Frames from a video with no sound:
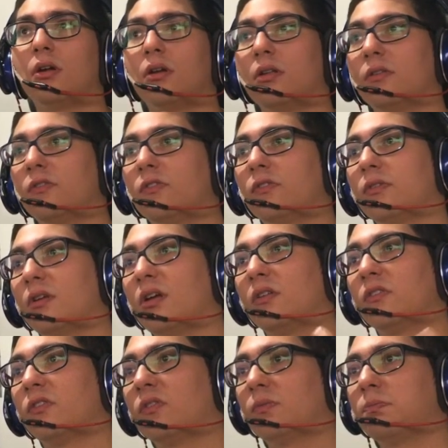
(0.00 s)
that it's
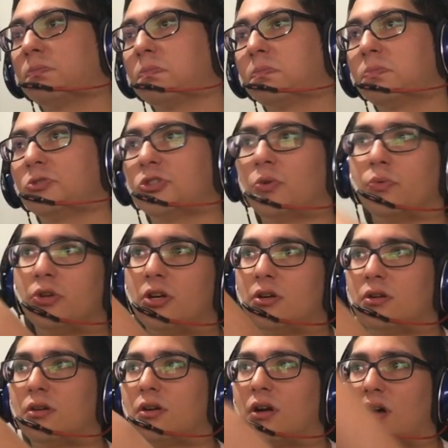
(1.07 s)
it's shown
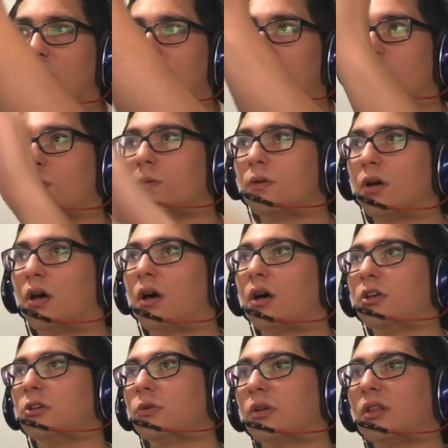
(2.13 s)
here how uh,
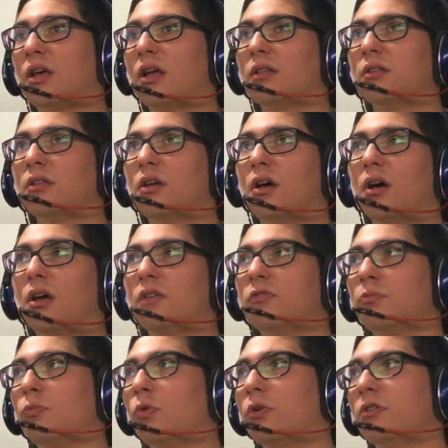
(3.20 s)
you can add uh,
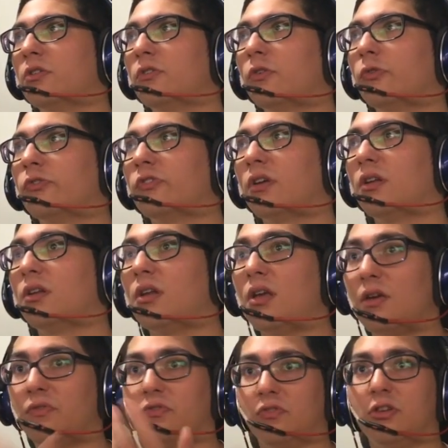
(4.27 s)
even more than those 10
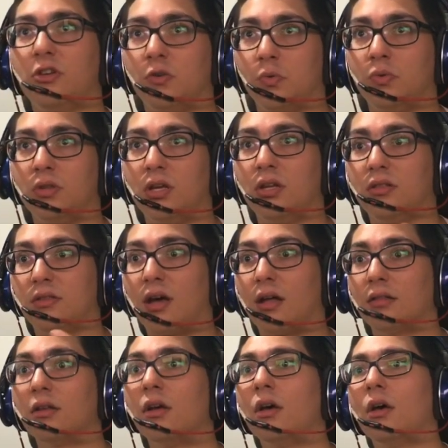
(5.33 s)
if you need
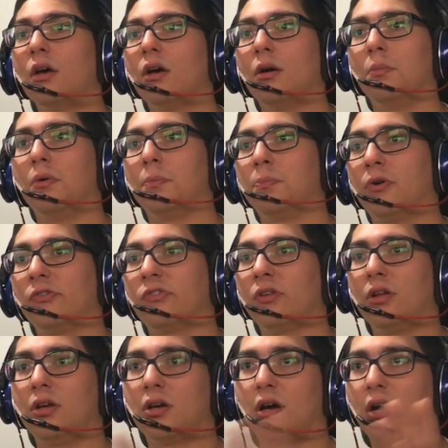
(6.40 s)
that but
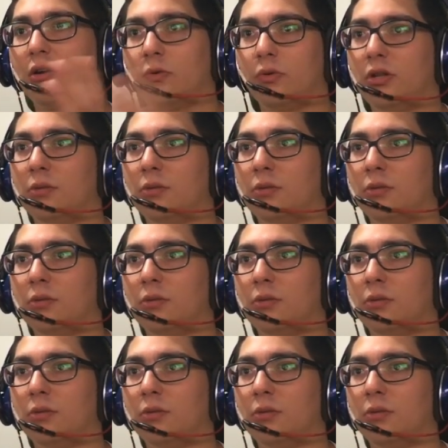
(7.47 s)
personally I don't